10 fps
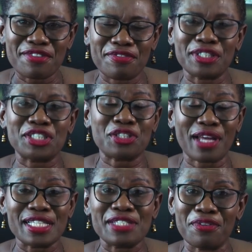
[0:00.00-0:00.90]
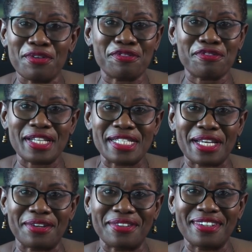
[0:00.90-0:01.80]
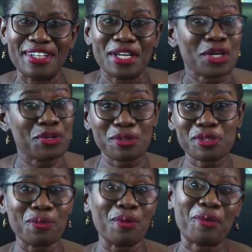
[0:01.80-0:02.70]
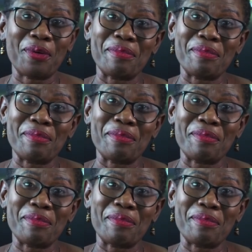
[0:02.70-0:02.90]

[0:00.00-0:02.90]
for transform Freetown. Not to work